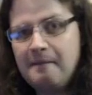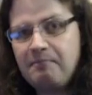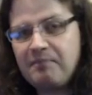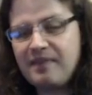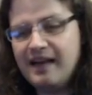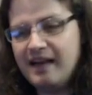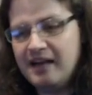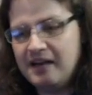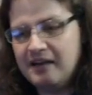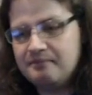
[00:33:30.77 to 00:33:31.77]
uh,
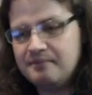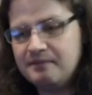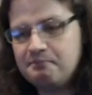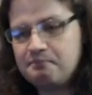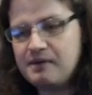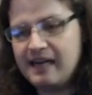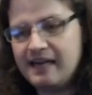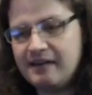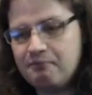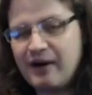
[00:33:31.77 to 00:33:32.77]
uh,
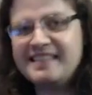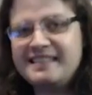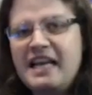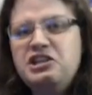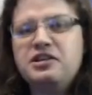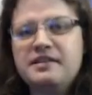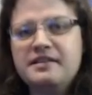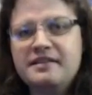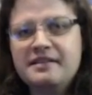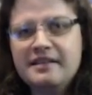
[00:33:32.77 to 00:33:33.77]
presentation
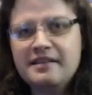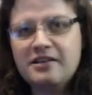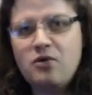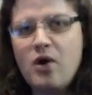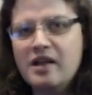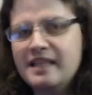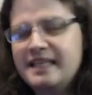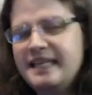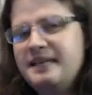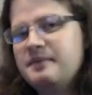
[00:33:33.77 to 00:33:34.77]
quality,
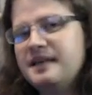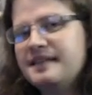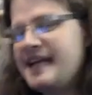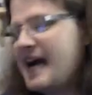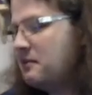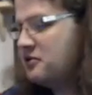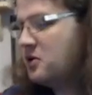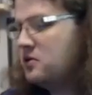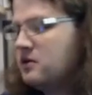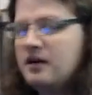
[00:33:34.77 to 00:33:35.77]
but that one no
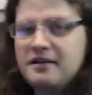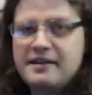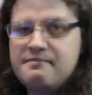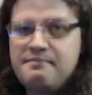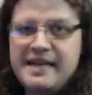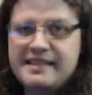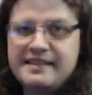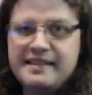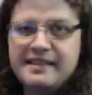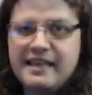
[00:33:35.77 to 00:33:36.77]
longer competes.
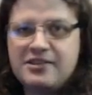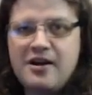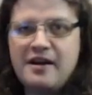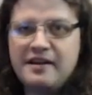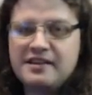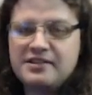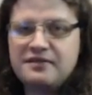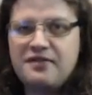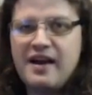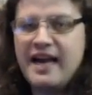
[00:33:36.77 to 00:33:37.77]
The electronics are
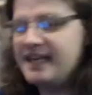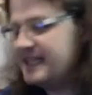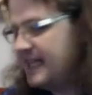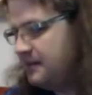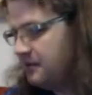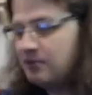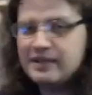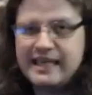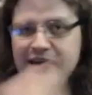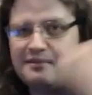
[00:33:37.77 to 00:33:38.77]
fried and they were pulled
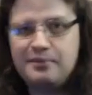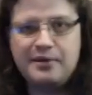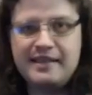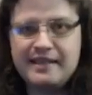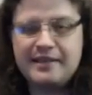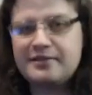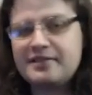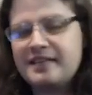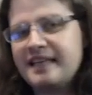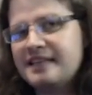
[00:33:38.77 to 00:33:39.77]
out and put into other
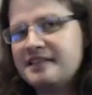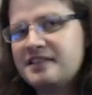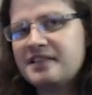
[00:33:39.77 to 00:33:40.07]
things.